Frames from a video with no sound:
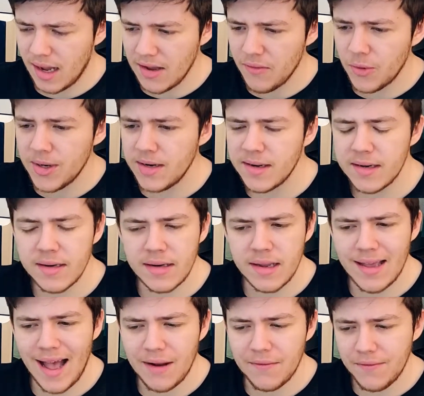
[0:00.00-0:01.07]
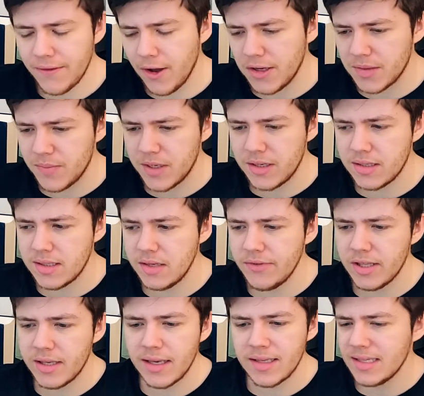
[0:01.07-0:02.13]
I avoided it at first because
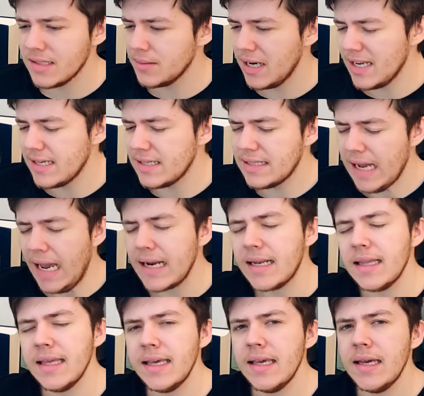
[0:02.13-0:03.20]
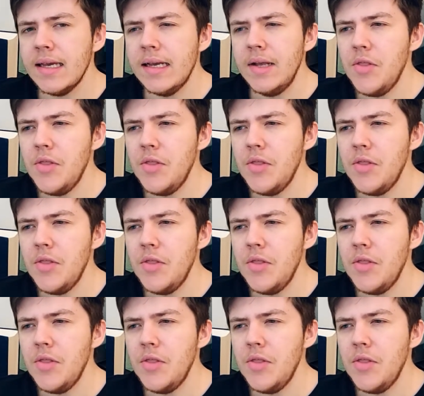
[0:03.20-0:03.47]
Stephen King isn't exactly